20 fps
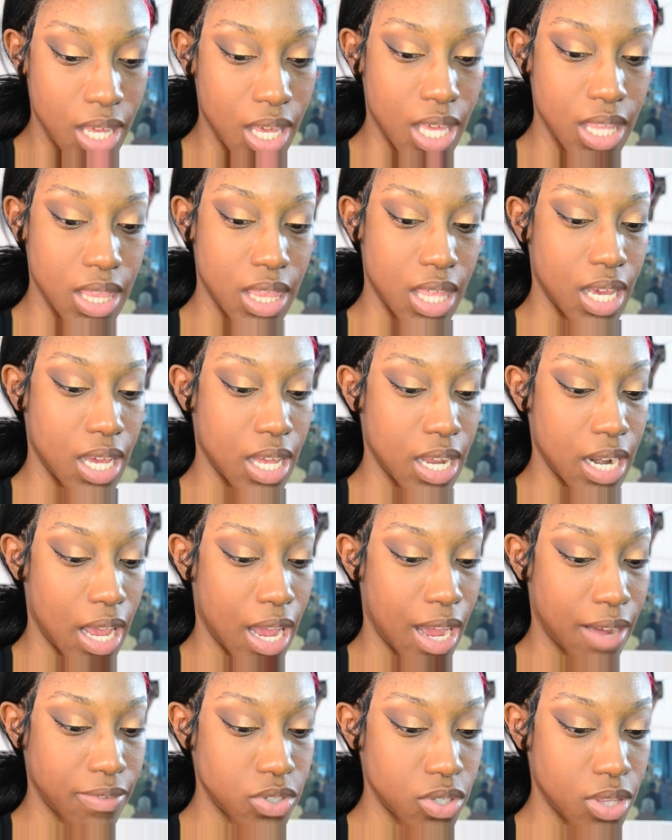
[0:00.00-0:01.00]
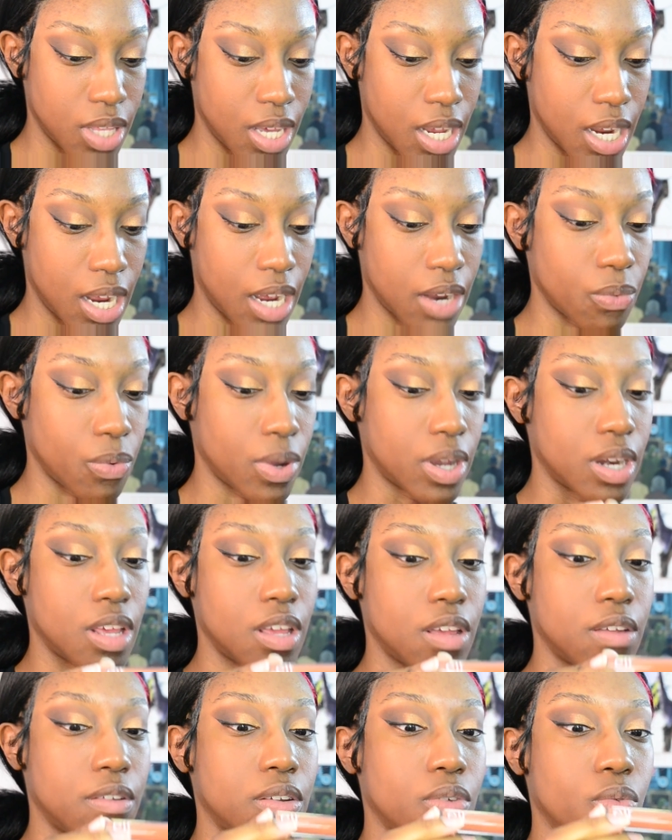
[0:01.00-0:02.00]
And then after that, I went
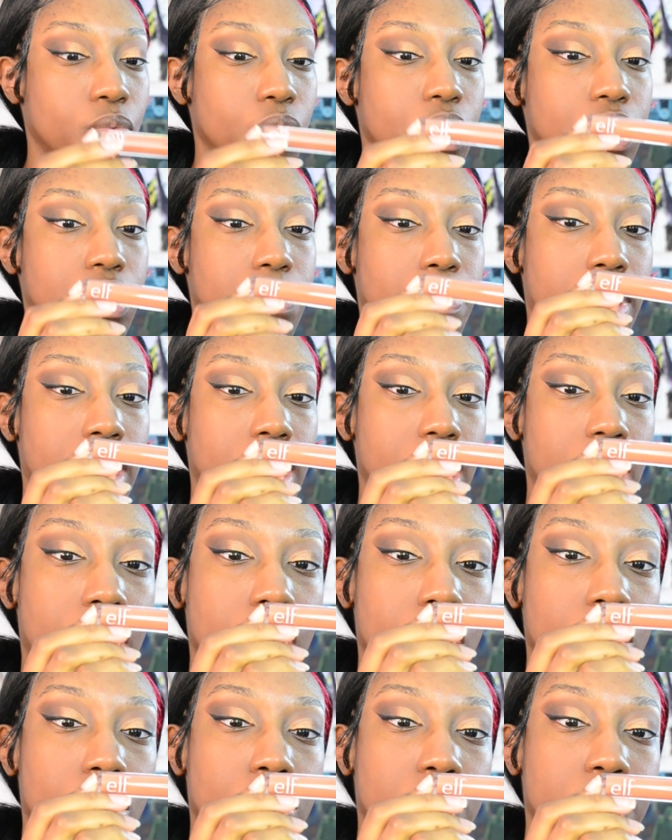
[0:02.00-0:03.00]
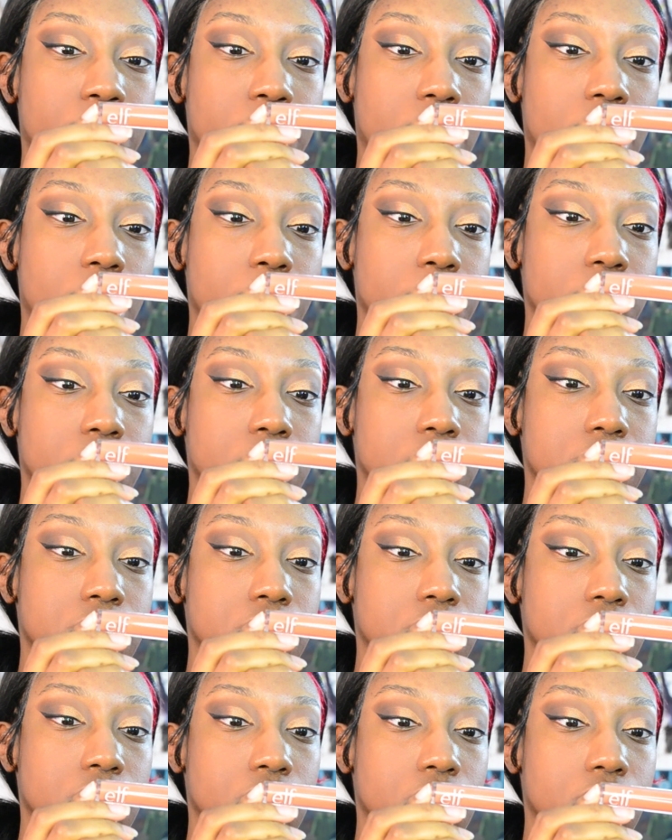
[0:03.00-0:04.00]
in with my e.l.f. Camo
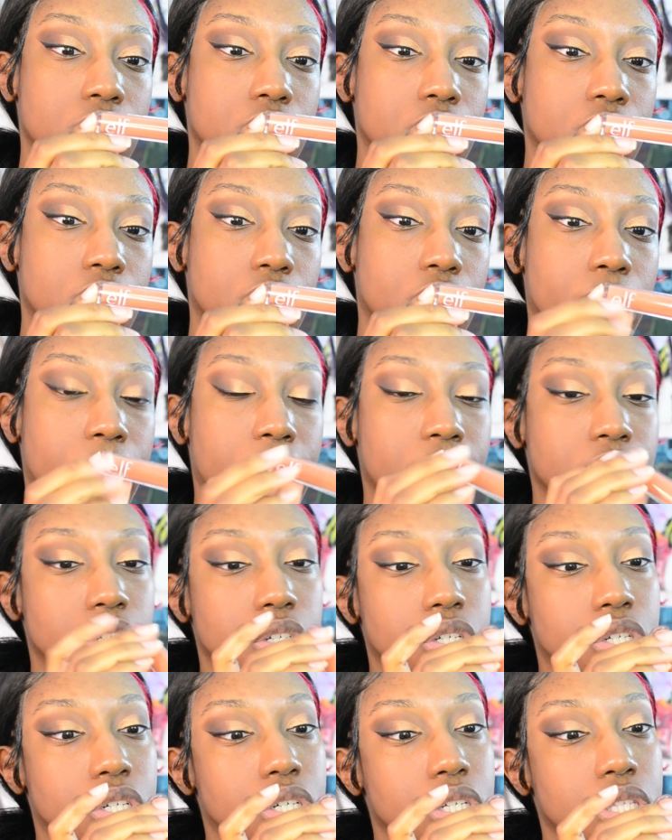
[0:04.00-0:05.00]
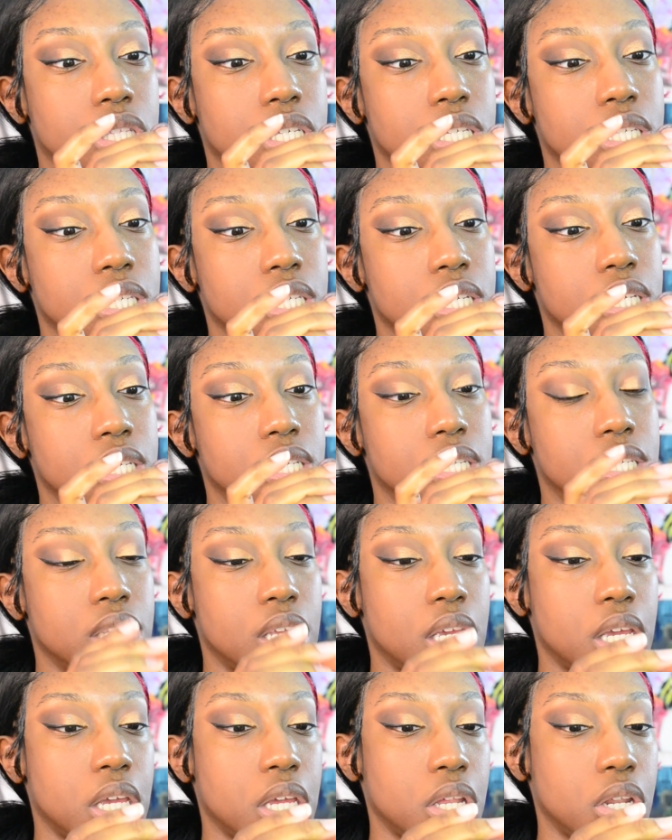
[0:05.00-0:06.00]
Concealer Corrector. This
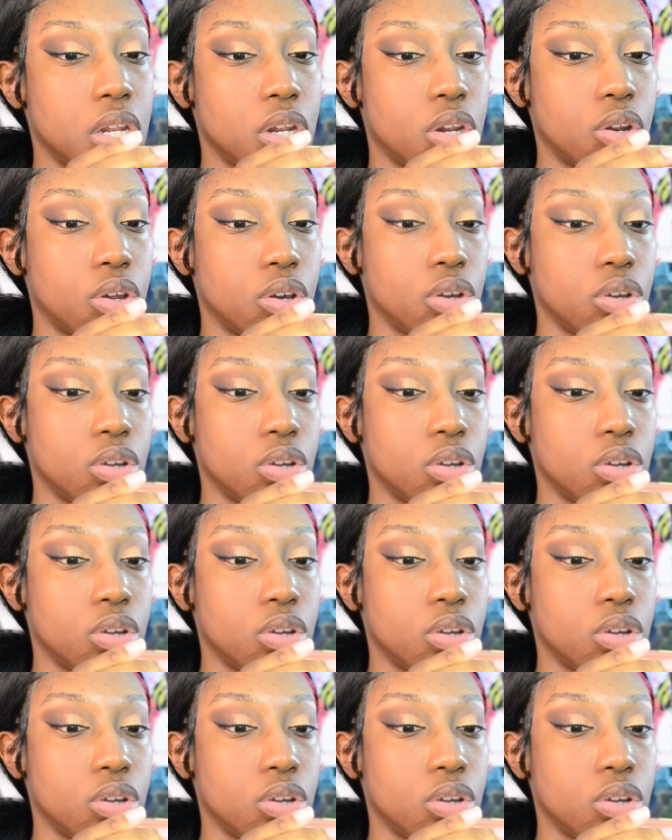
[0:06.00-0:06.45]
is in,